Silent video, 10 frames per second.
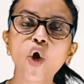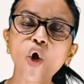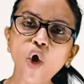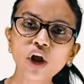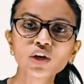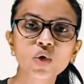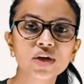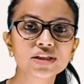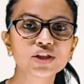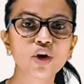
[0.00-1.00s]
All
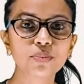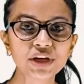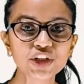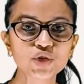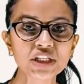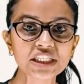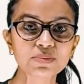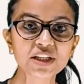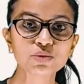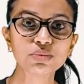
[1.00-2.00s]
noisy operations
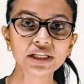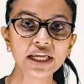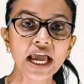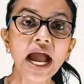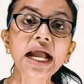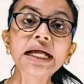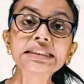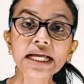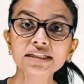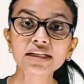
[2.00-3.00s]
must be
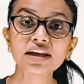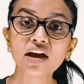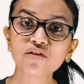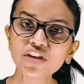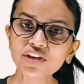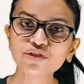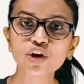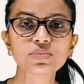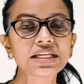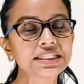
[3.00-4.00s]
conducted away
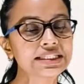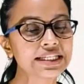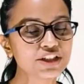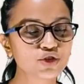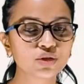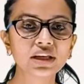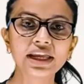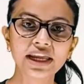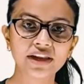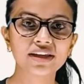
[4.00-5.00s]
from residential
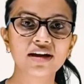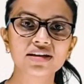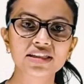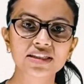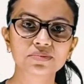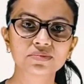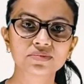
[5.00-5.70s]
areas.